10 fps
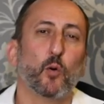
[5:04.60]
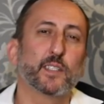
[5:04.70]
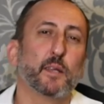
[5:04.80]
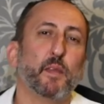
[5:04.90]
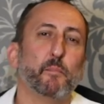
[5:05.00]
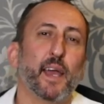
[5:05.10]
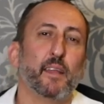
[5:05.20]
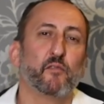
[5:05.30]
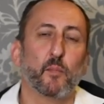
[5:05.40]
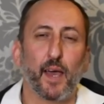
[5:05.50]
also be
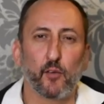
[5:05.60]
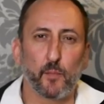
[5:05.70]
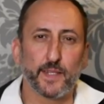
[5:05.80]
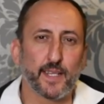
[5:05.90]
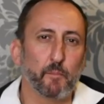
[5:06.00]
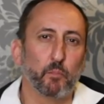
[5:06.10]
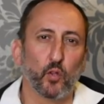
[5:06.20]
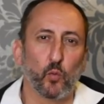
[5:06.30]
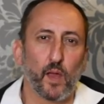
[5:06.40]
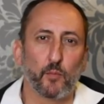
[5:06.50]
made from 100%
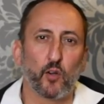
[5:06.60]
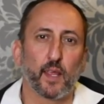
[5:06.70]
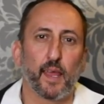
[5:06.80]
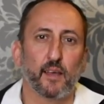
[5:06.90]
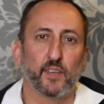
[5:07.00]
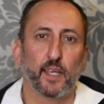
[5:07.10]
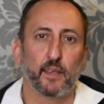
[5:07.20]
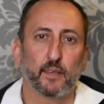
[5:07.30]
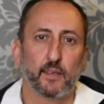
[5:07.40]
Blue Weber agave.